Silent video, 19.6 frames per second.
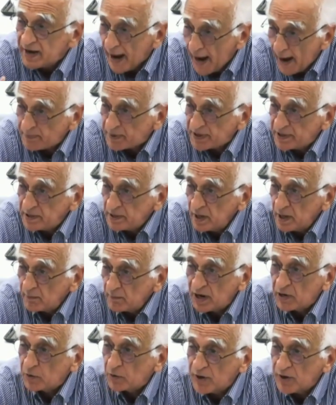It didn't
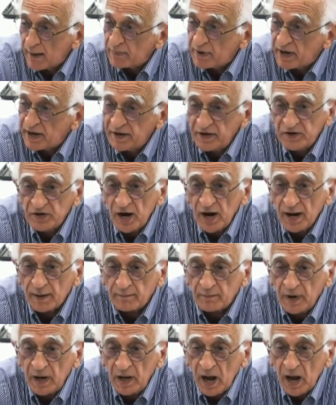happen, but it couldn't happen
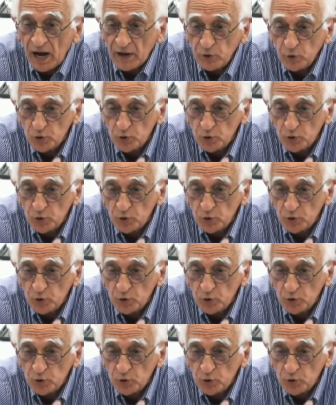any time.